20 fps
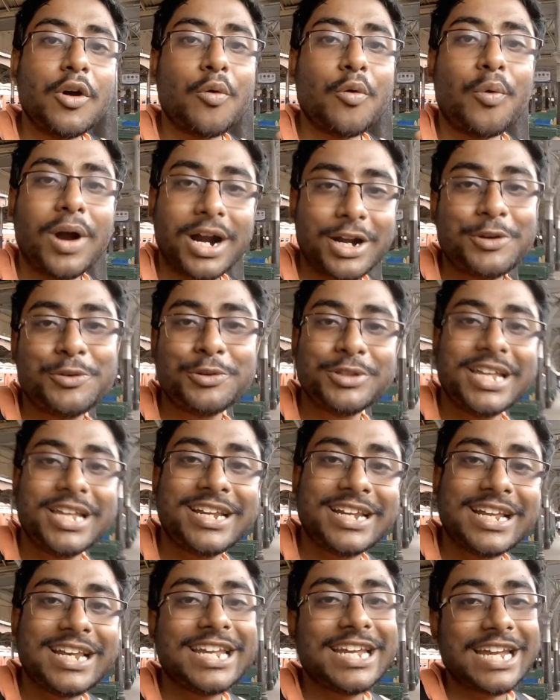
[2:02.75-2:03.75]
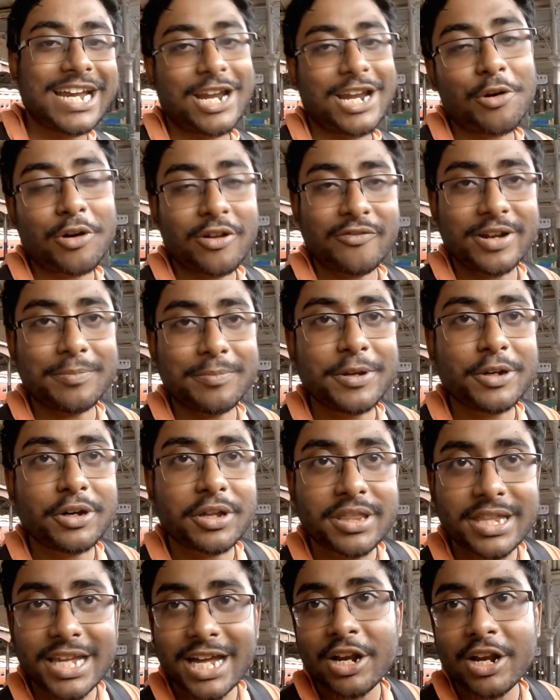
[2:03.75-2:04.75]
What do they really get out of it?
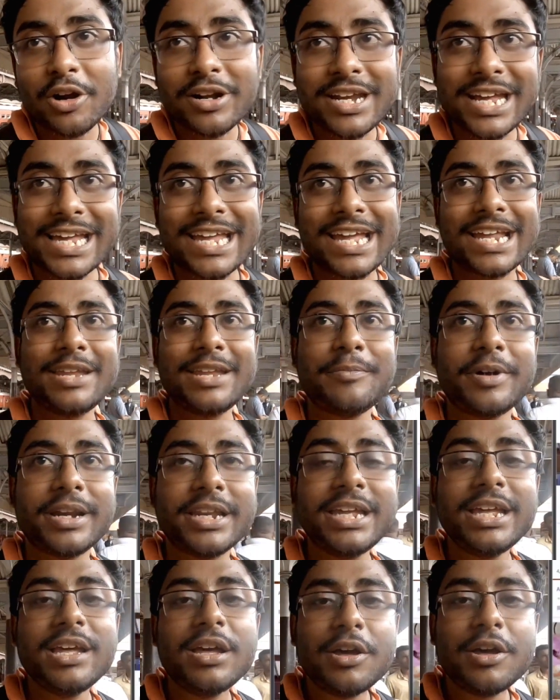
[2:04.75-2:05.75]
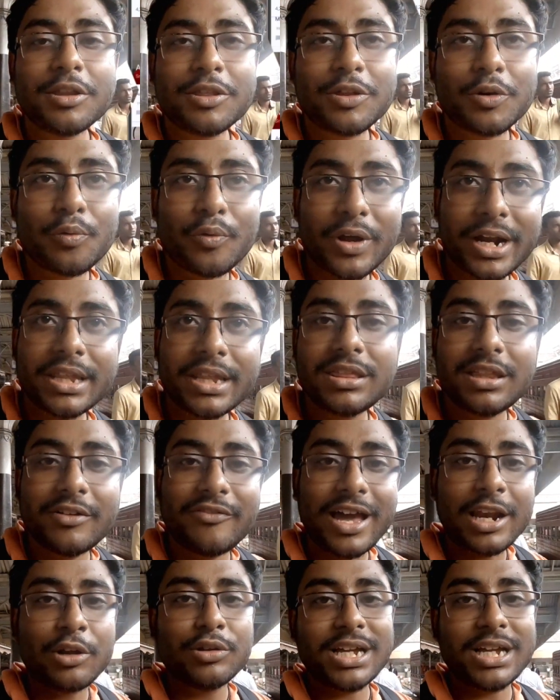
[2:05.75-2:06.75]
Because they are not taking any money. So where is the
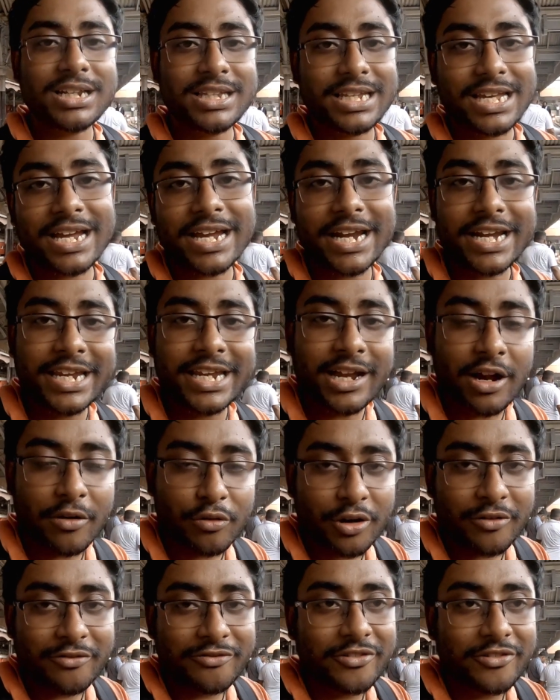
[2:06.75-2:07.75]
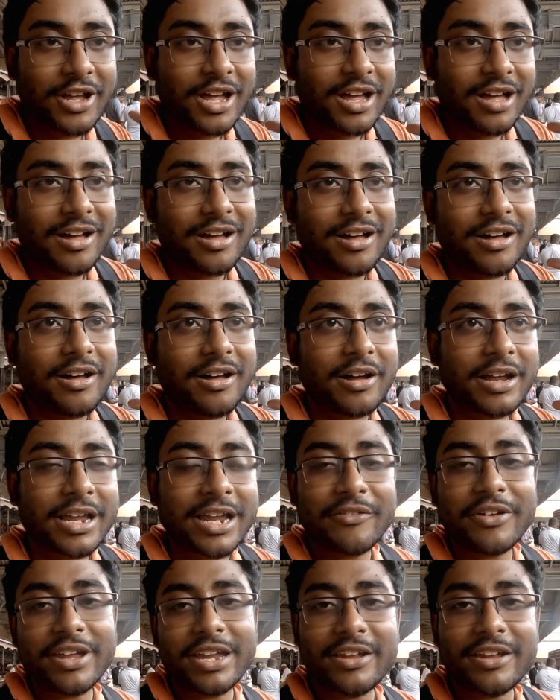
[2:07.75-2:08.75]
value that they are getting out of
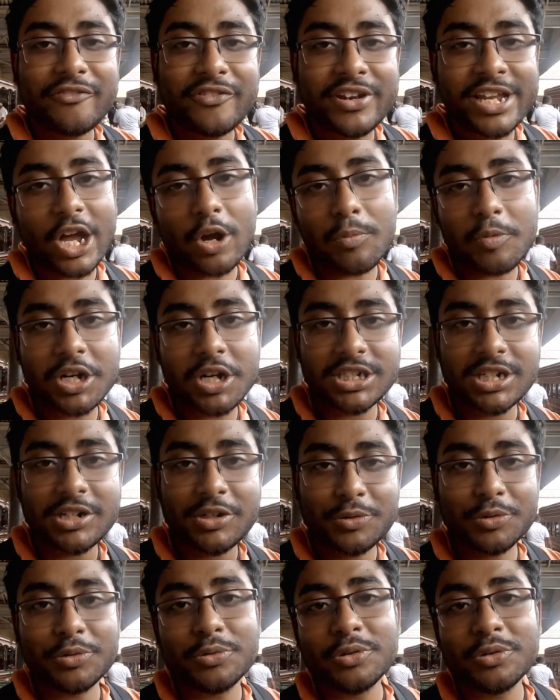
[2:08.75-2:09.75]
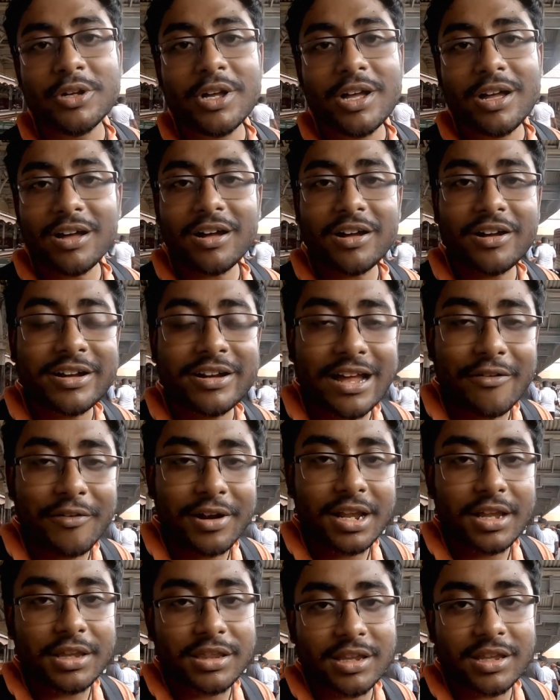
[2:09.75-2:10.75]
giving free accommodation to
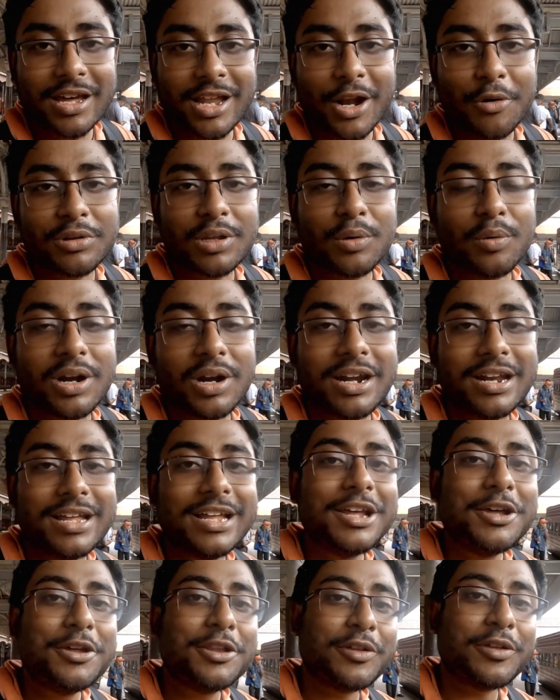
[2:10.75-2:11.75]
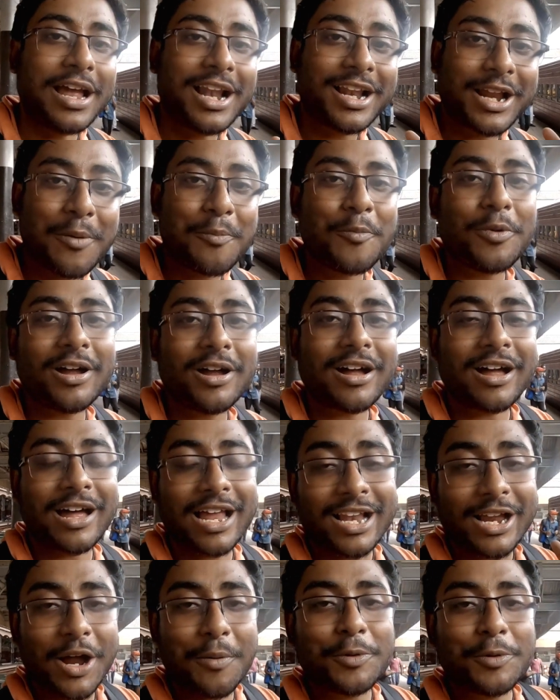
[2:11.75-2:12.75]
travelers around the world? So
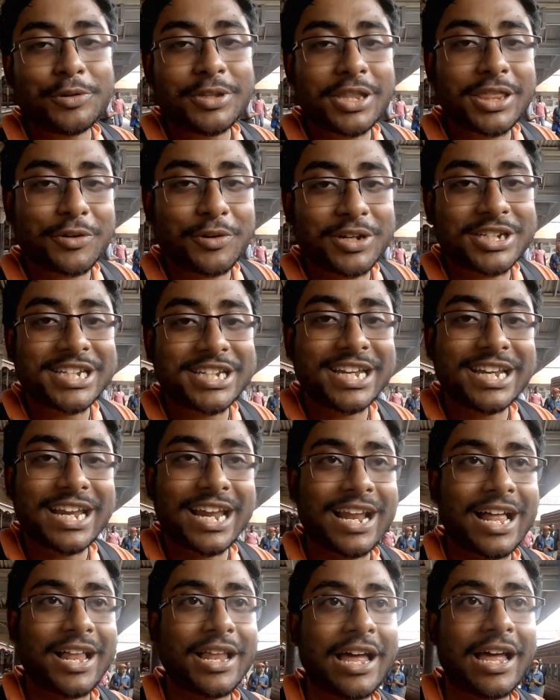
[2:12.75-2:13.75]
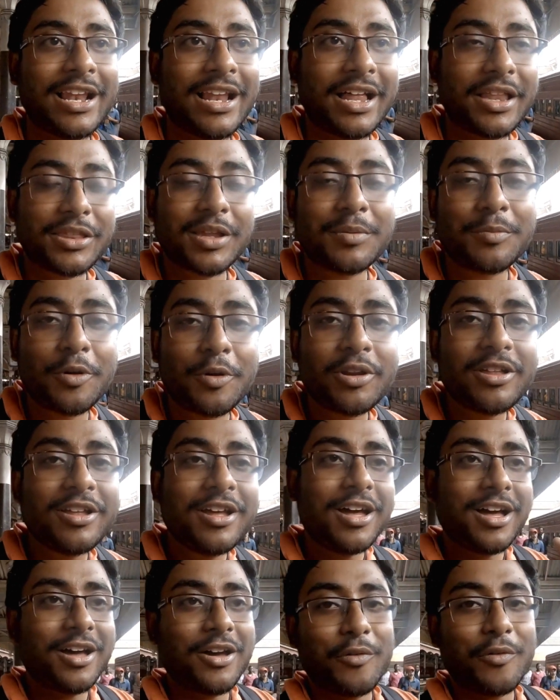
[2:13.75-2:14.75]
I'll come to this question and I'll answer more
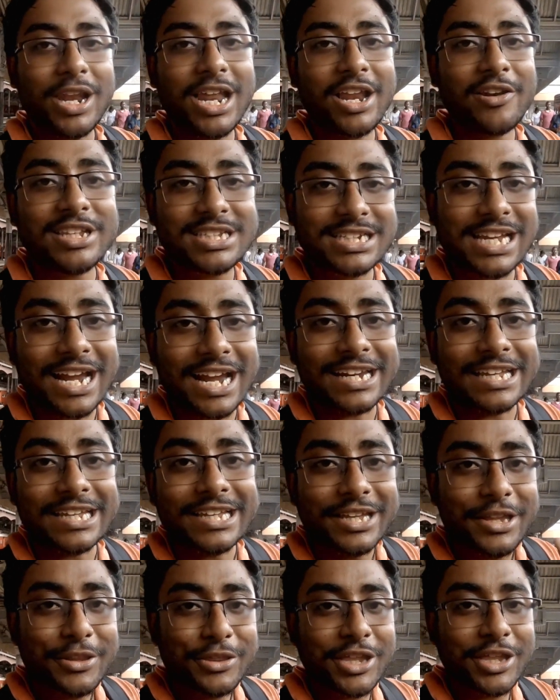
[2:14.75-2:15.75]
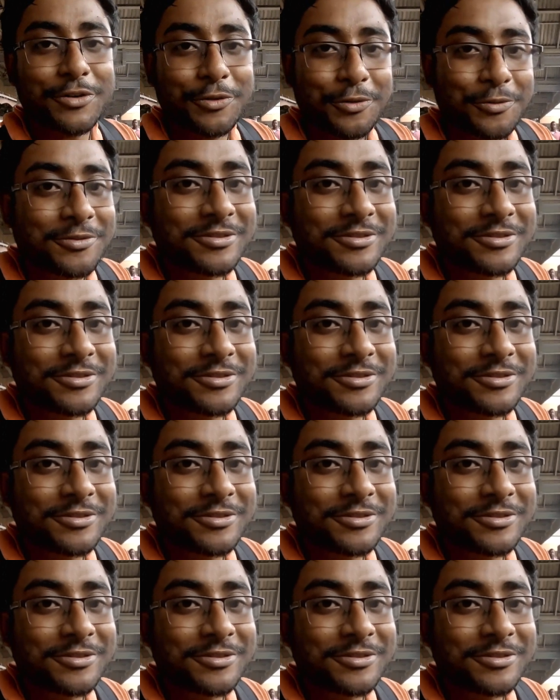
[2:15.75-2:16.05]
when I reach Kandy. See you.